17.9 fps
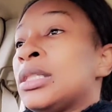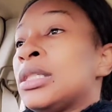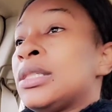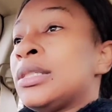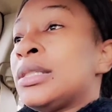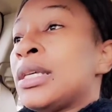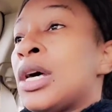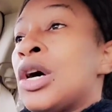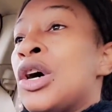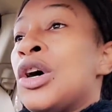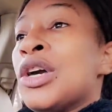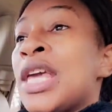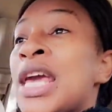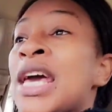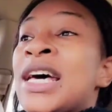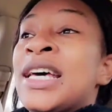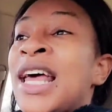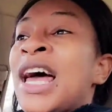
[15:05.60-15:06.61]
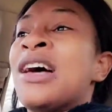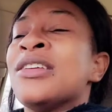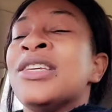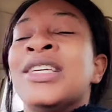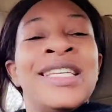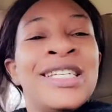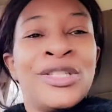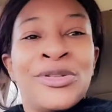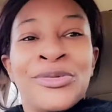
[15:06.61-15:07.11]
So yeah,
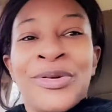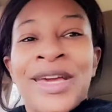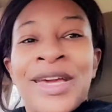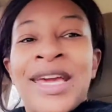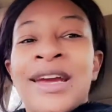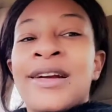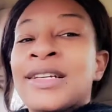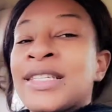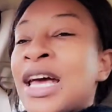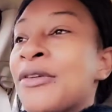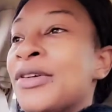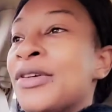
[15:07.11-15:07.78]
and it's weird because I really